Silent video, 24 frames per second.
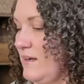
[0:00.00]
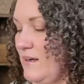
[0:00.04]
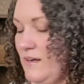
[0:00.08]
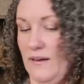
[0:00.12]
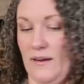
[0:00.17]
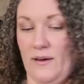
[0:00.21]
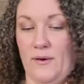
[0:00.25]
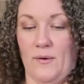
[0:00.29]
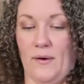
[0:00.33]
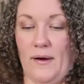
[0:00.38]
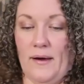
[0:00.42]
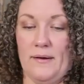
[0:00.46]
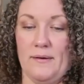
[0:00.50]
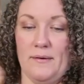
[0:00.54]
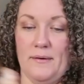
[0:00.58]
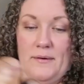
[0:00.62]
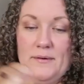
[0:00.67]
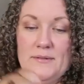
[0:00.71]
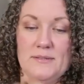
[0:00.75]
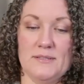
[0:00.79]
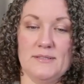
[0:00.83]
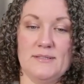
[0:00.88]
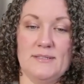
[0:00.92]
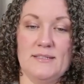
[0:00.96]
you know, I don't
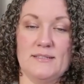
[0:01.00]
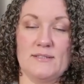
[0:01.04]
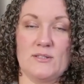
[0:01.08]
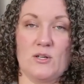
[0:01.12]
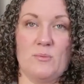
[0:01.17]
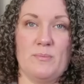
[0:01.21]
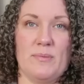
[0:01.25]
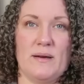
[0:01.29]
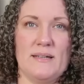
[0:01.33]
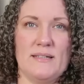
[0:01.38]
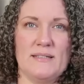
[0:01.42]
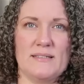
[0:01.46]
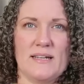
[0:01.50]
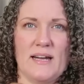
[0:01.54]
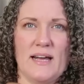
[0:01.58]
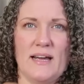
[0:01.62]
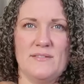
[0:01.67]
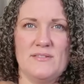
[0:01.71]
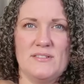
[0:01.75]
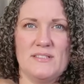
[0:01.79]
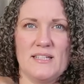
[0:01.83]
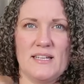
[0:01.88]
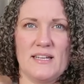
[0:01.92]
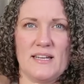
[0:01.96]
know, just these little bunnies that I
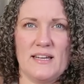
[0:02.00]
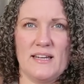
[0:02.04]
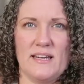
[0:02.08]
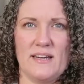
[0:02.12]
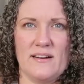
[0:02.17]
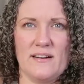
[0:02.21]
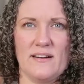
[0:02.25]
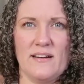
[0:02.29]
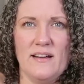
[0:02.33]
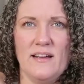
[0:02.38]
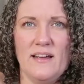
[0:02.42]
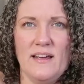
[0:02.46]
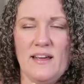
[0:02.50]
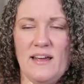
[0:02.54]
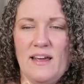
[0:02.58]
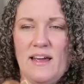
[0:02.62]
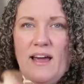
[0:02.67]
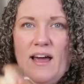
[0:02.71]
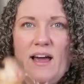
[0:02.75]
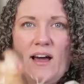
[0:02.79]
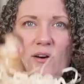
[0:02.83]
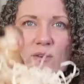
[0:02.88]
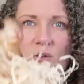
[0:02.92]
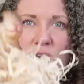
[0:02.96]
have sitting here.
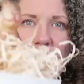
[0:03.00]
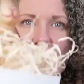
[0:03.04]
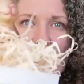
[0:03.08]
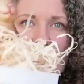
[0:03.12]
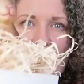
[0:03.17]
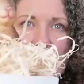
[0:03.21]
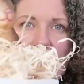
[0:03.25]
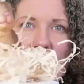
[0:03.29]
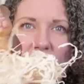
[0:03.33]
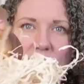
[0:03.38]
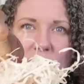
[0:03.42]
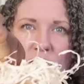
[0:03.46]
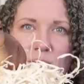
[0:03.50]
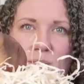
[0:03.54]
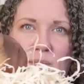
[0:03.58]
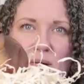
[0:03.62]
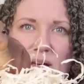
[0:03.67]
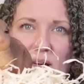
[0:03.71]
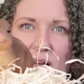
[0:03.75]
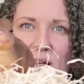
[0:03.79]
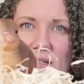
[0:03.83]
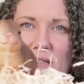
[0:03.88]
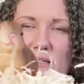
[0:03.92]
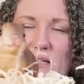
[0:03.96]
How cute that could
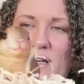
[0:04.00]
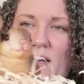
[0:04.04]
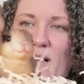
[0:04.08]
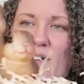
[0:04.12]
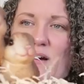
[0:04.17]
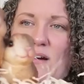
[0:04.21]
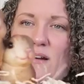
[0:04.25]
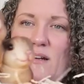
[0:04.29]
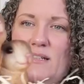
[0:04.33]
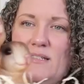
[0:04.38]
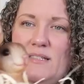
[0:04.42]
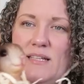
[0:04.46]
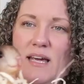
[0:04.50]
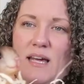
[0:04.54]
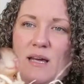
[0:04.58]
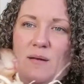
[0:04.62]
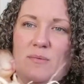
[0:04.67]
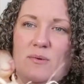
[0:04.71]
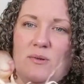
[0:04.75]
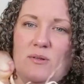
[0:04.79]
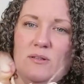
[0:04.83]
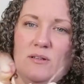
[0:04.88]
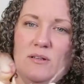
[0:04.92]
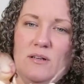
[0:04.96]
be sitting on a
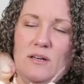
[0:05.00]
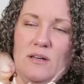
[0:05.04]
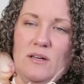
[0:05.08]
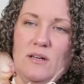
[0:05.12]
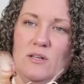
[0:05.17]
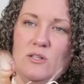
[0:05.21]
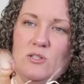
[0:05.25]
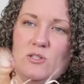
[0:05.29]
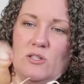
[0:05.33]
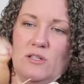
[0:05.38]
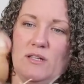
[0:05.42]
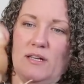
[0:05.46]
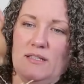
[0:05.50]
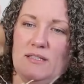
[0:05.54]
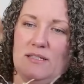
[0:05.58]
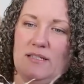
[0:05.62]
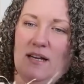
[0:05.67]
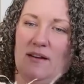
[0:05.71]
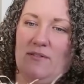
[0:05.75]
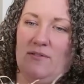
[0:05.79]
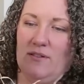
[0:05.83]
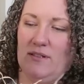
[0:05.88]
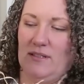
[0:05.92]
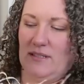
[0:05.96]
table. So that's
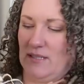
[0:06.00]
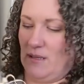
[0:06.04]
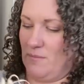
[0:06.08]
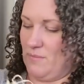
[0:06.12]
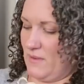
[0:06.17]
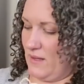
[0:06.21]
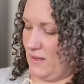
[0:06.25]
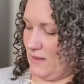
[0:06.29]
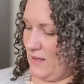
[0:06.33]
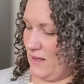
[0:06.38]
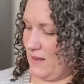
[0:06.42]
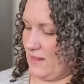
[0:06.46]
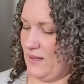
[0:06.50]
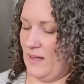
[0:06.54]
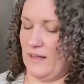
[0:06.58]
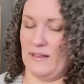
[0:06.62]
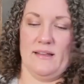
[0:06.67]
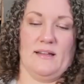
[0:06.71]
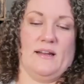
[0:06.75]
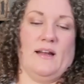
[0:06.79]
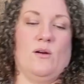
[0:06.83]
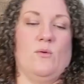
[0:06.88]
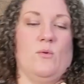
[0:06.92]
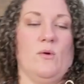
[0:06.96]
definitely something like that
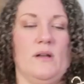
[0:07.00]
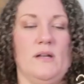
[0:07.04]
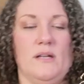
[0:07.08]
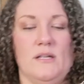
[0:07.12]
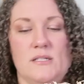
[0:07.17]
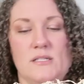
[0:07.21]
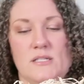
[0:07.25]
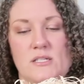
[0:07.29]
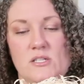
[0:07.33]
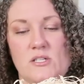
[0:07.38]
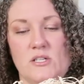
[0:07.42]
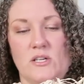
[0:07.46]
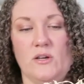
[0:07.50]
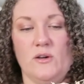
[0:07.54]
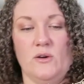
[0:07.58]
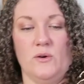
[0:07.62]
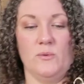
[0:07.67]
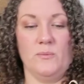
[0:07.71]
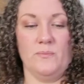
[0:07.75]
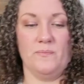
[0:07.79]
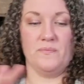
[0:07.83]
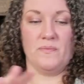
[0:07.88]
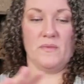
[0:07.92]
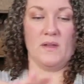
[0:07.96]
that I wanted to
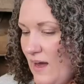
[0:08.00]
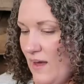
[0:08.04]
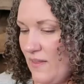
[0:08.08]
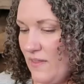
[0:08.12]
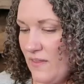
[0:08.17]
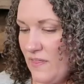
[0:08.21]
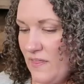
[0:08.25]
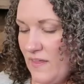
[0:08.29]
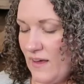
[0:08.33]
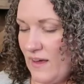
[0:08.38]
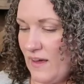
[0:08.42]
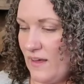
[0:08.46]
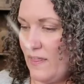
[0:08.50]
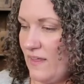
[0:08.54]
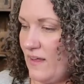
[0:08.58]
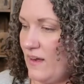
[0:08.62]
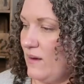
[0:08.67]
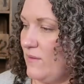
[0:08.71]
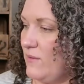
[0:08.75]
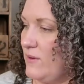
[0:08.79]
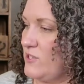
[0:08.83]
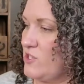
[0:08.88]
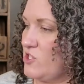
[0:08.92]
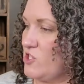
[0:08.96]
do. The other thing I thought
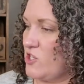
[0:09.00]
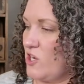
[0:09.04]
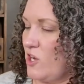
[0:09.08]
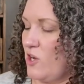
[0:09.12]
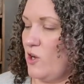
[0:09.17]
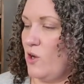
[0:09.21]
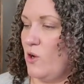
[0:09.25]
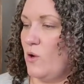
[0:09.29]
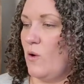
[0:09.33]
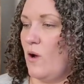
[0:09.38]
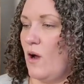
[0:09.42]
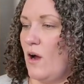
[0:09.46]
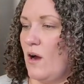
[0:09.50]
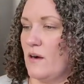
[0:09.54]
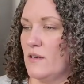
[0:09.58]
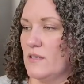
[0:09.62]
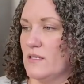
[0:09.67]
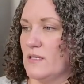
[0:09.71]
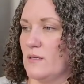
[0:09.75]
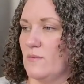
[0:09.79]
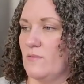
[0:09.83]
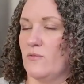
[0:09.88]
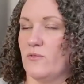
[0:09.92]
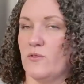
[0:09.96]
I would show are
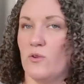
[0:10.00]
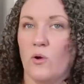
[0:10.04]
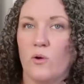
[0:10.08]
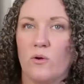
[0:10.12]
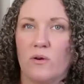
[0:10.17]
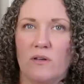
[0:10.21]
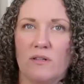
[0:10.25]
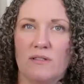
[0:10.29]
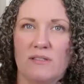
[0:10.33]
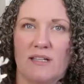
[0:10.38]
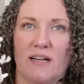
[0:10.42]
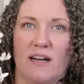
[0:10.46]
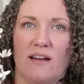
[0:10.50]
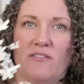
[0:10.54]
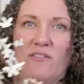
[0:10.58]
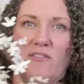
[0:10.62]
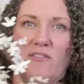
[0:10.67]
some florals that I